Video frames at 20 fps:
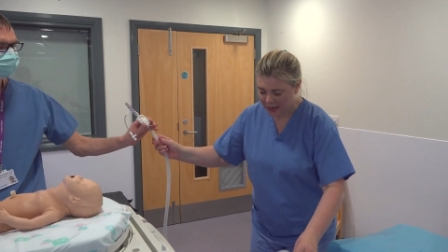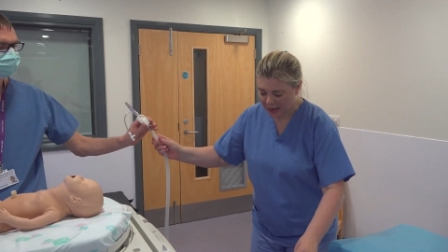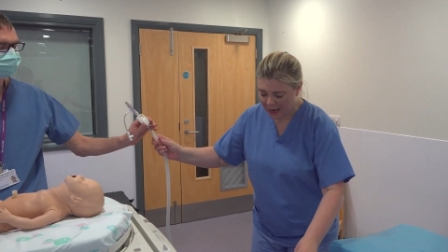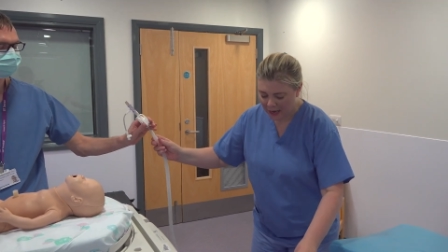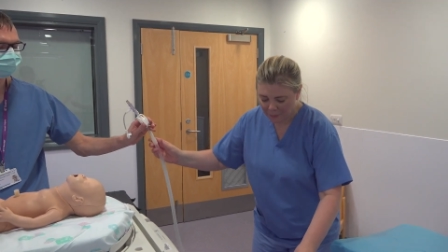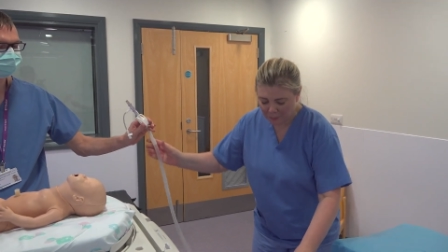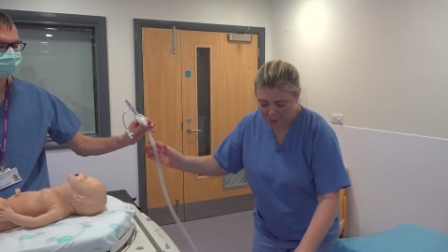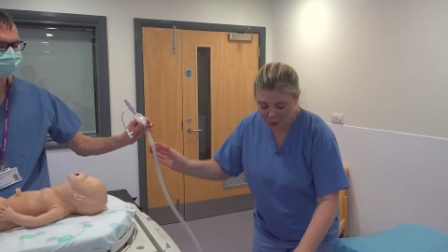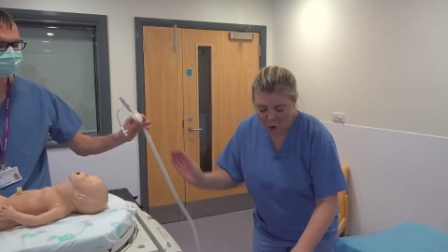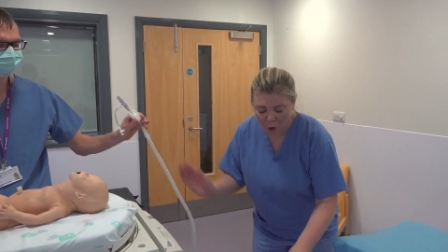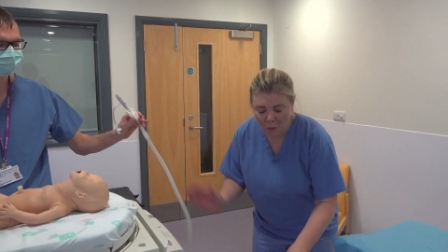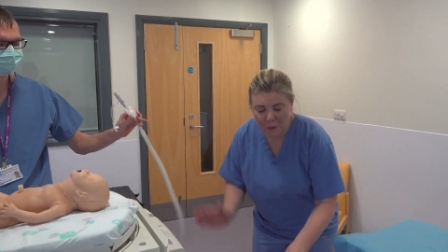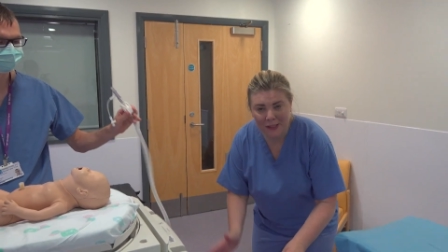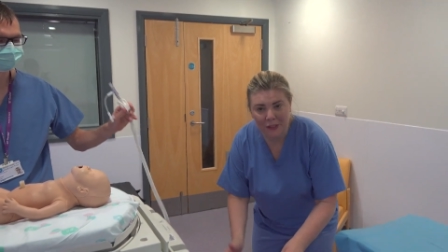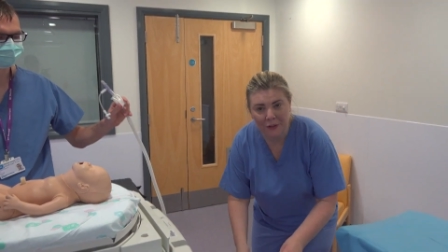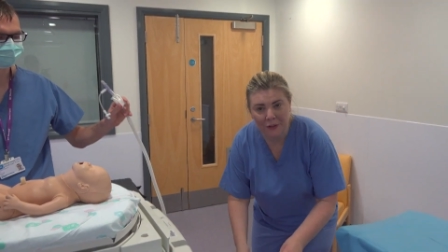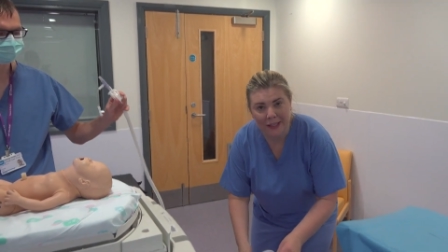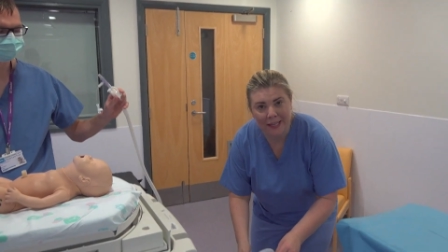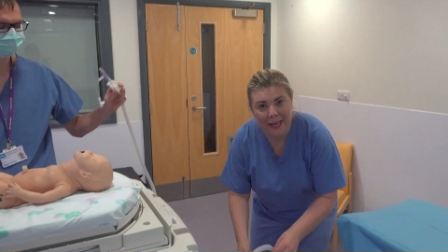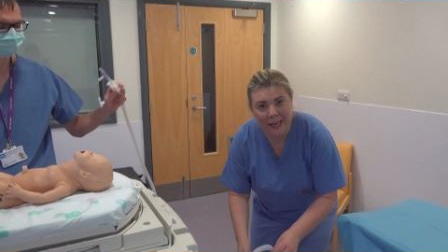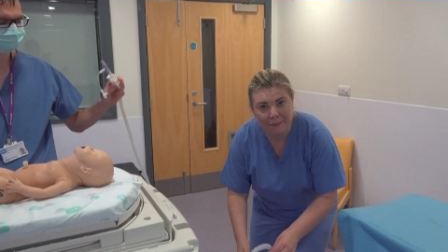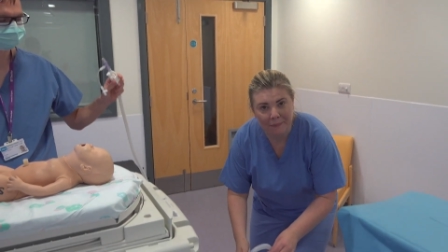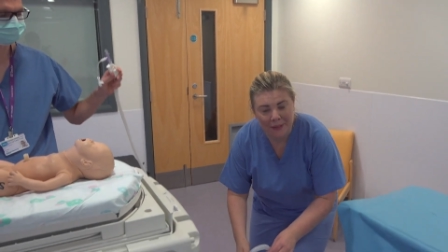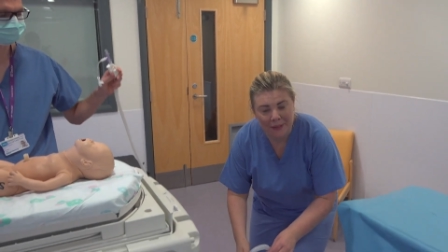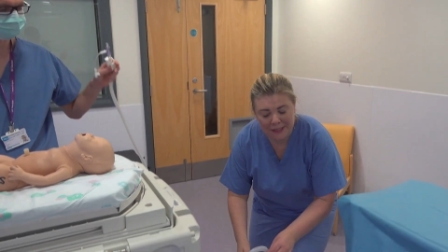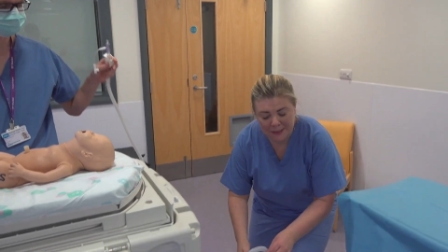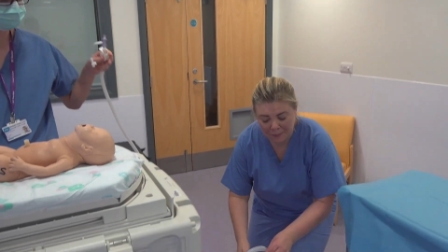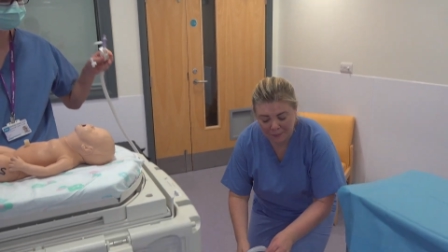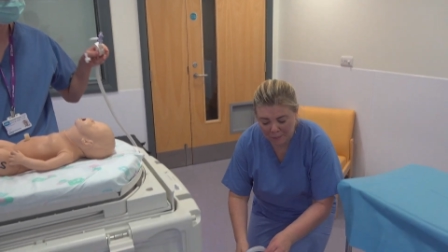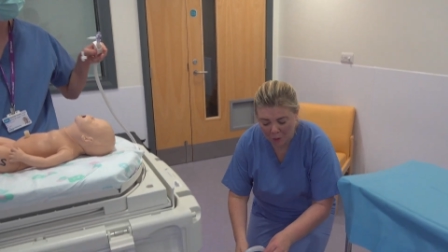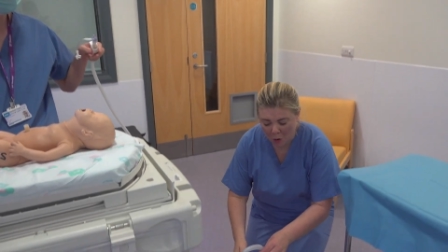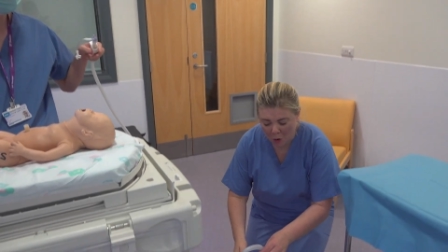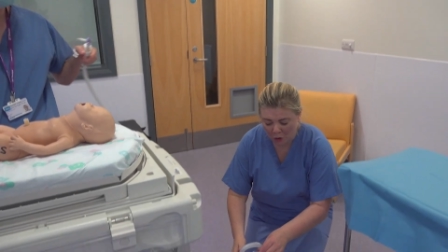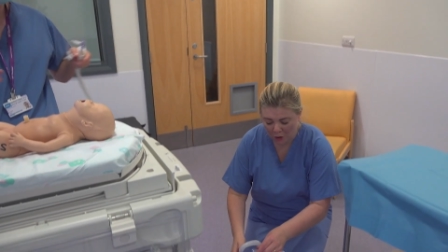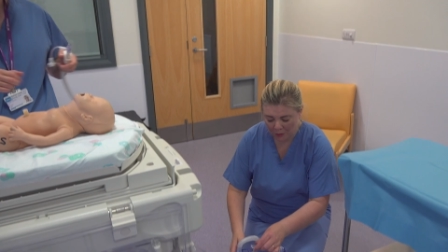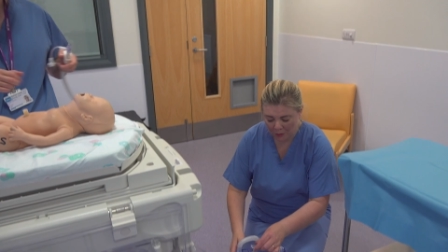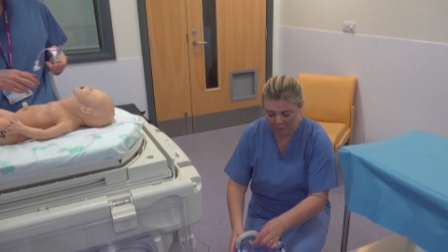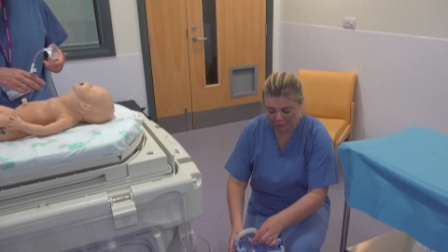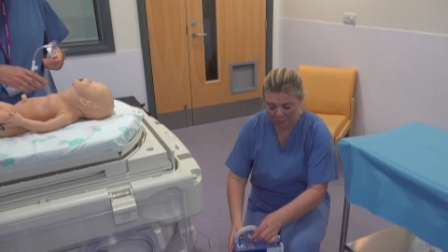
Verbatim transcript: And we're always going to keep this bottle